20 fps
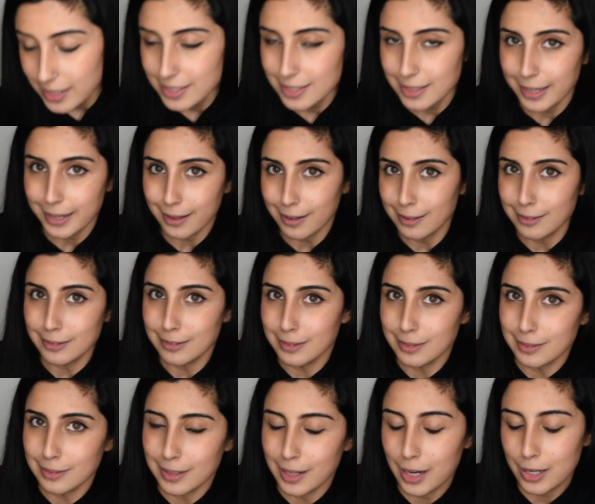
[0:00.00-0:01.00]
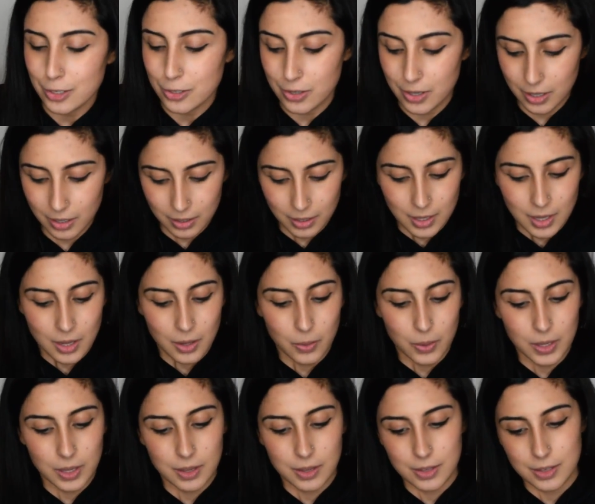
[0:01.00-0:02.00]
as like a little extra
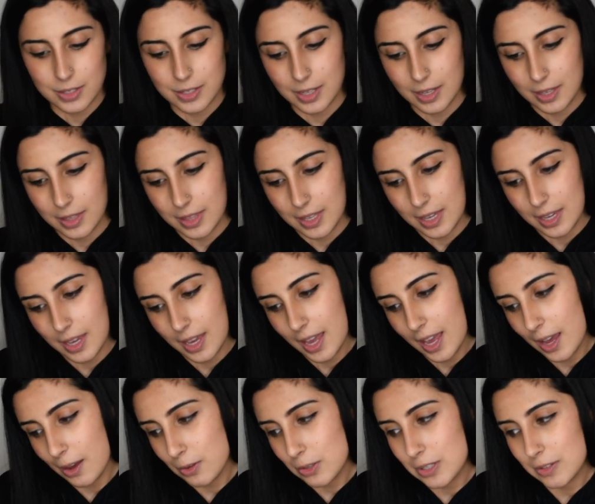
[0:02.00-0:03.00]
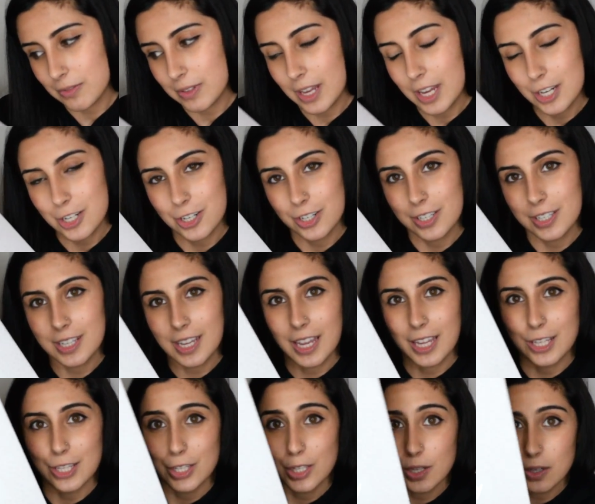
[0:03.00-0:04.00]
is the House of Lashes
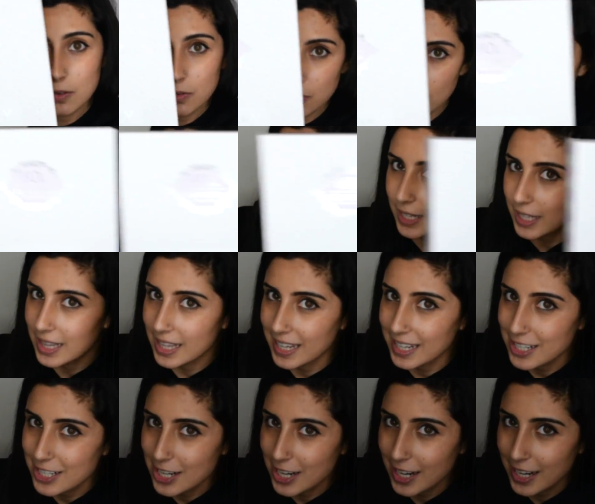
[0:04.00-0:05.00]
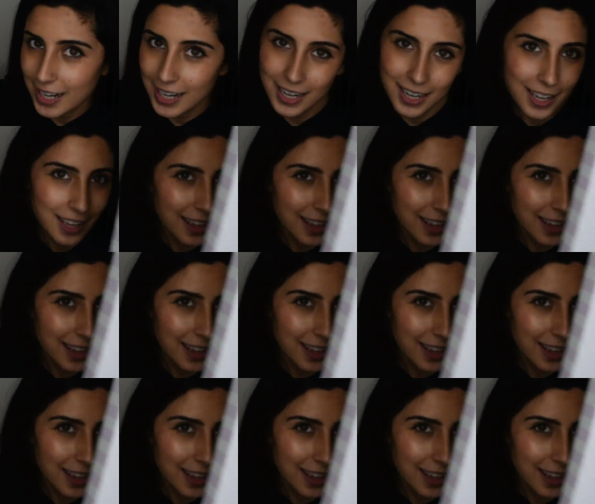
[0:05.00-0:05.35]
and Sephora collection.